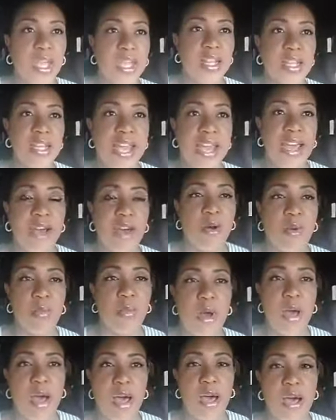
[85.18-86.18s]
Now,
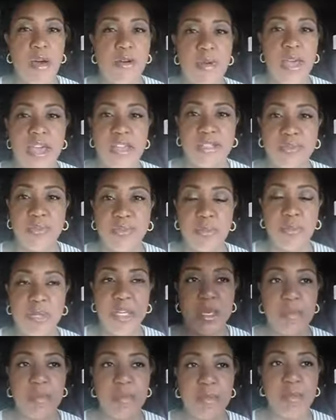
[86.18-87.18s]
as for me
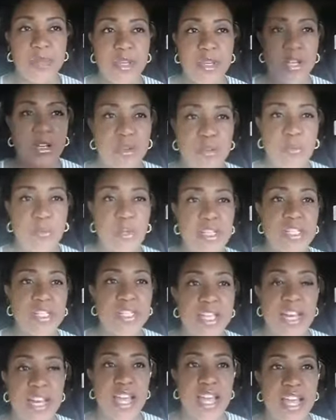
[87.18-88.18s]
being a real
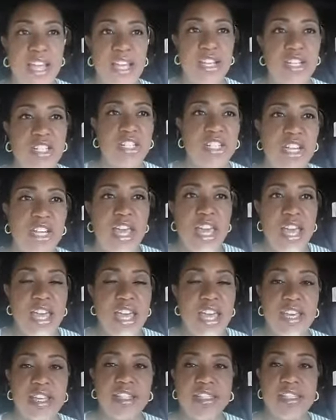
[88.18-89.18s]
estate agent,
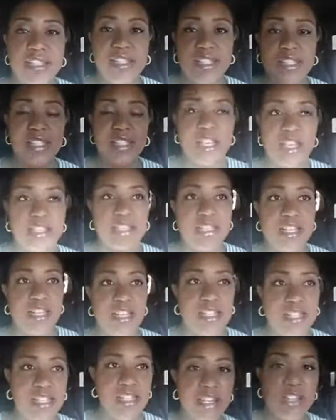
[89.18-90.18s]
it's
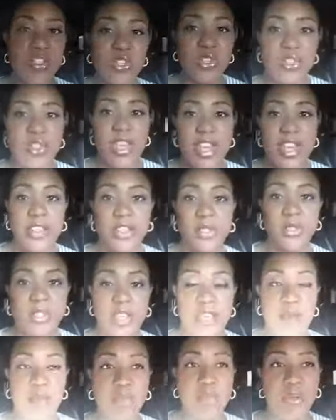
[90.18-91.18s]
essential that you
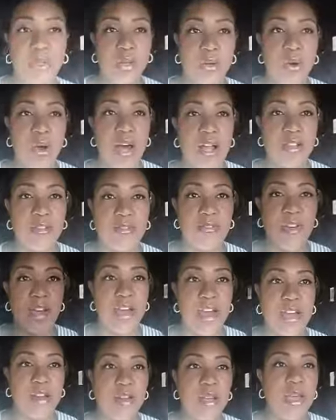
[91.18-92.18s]
get
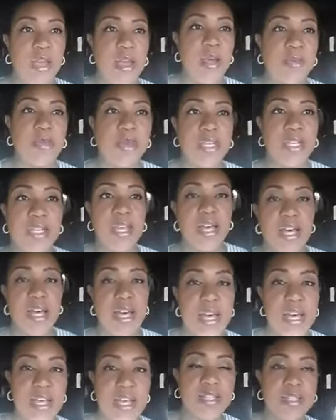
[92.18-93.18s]
pre-qualified
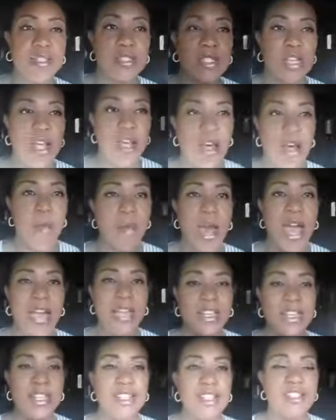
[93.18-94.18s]
because
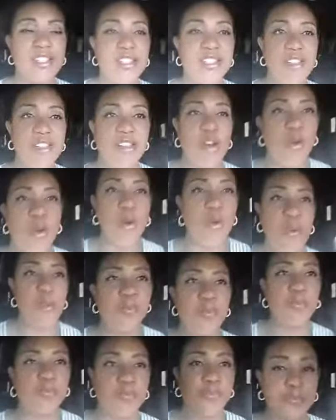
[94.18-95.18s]
I need to know
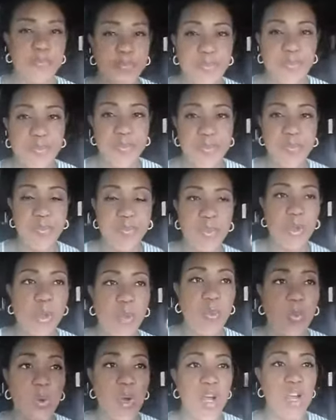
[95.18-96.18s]

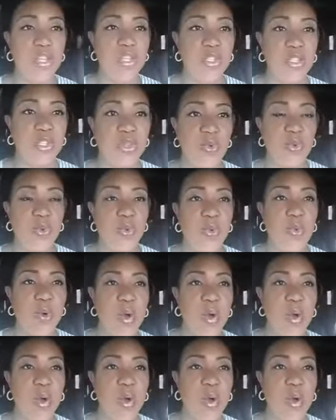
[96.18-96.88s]
what you